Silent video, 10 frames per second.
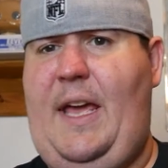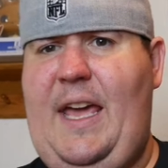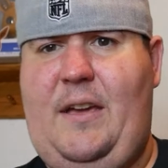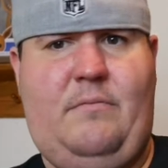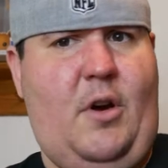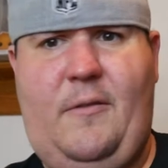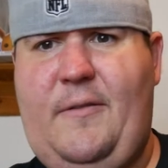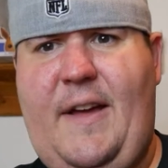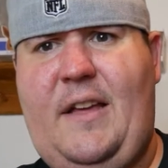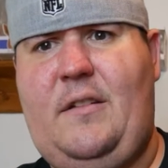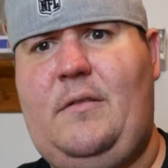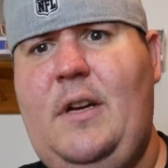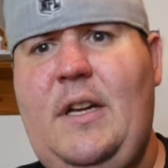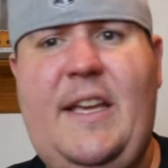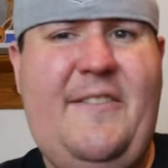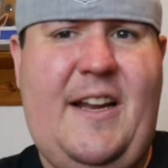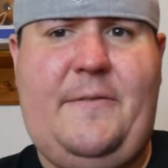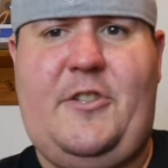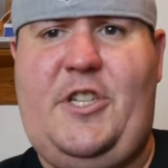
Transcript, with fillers: Hey, overvalue. Even after